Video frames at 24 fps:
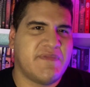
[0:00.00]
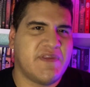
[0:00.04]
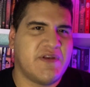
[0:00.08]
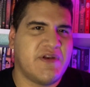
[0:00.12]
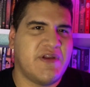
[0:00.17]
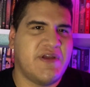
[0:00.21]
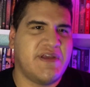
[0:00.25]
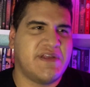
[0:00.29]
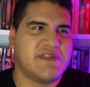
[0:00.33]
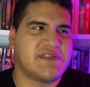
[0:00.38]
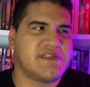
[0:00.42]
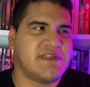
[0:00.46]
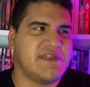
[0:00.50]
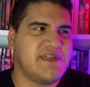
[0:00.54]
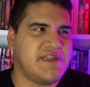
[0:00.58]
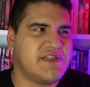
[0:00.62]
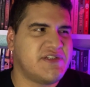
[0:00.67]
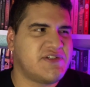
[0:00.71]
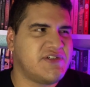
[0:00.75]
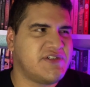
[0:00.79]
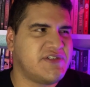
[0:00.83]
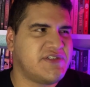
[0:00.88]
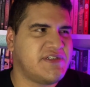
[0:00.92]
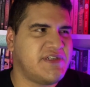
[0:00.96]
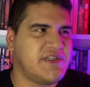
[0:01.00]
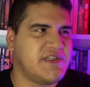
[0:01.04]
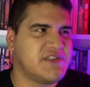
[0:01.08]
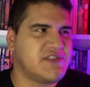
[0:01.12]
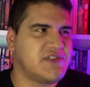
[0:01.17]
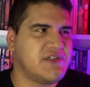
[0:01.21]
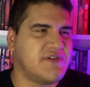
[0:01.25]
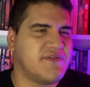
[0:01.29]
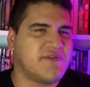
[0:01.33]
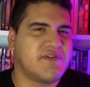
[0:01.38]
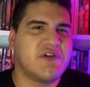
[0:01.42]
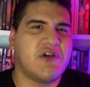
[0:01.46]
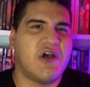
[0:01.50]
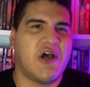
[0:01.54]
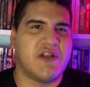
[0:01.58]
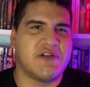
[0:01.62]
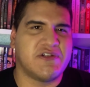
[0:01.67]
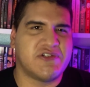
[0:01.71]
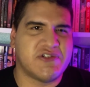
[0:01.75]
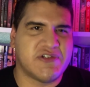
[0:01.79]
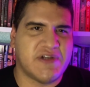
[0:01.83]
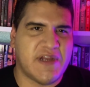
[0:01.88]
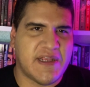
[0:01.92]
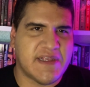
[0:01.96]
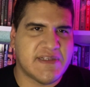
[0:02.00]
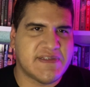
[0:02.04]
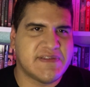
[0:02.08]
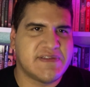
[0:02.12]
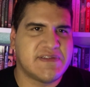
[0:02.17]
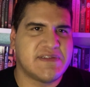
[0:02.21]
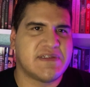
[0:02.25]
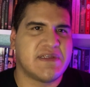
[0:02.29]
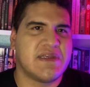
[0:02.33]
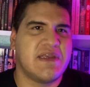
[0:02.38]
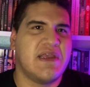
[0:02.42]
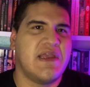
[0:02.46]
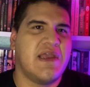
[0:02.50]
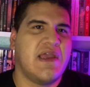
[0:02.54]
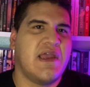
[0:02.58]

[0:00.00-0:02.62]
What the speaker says: You know, it's an interesting sort of contrast,